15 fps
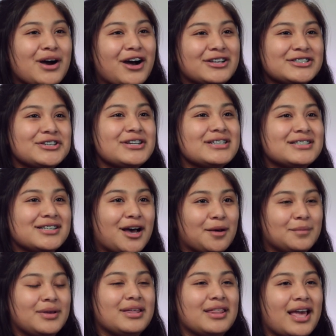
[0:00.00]
Oscar has taught
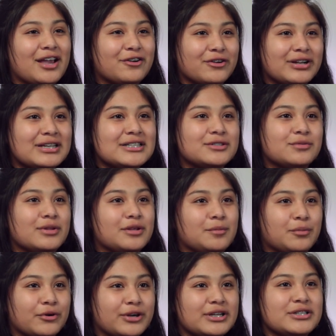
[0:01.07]
me that grit is really
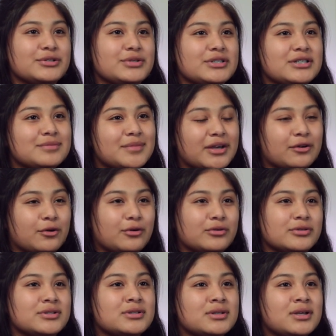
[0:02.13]
important to achieve my
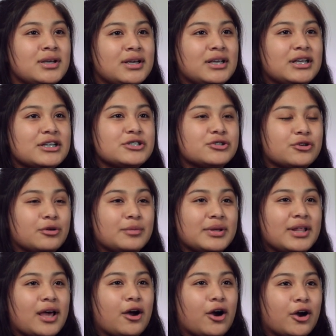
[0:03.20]
goals. He has shown me
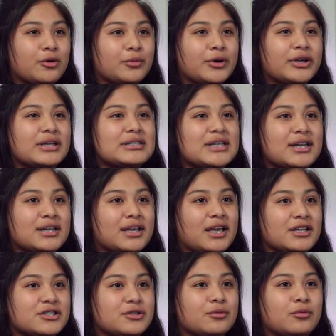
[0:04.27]
that hard work and
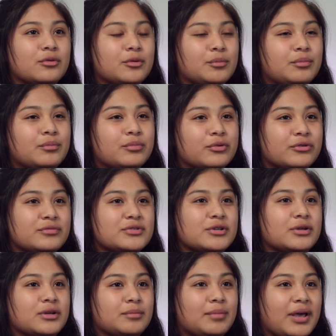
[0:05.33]
dedication will prove
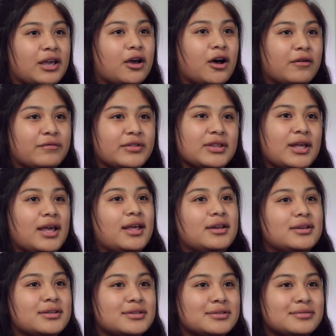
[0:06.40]
to pay off in the end.